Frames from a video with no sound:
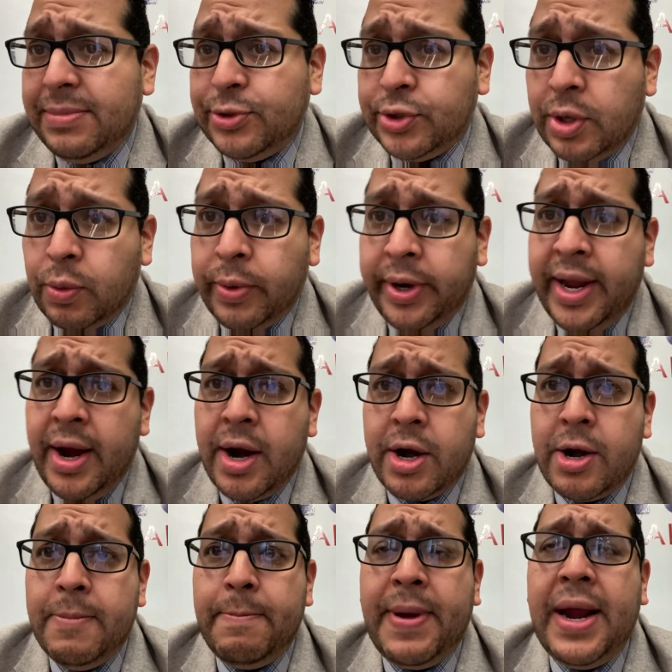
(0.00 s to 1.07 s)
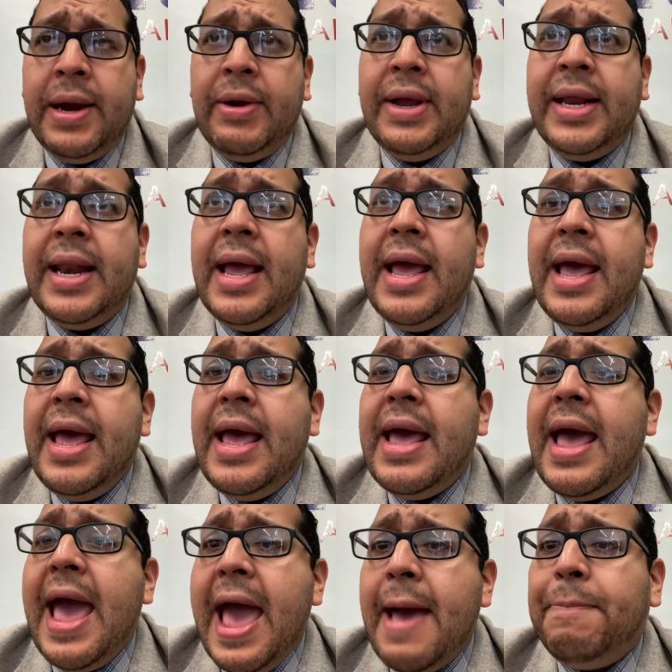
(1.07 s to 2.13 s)
So we are comparing
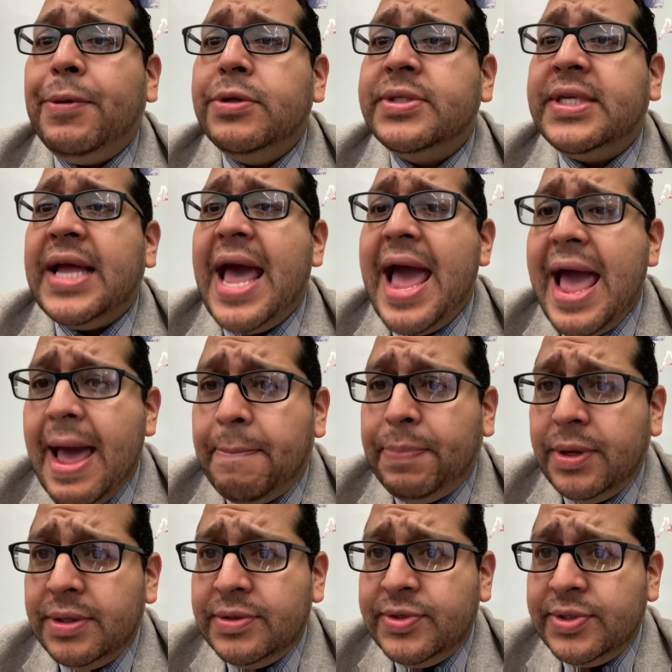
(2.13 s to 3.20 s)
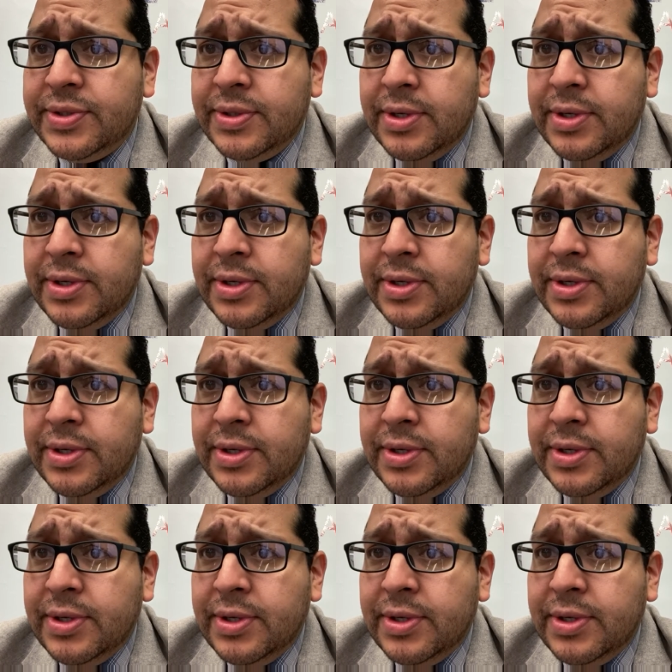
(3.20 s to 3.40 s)
apples to apples.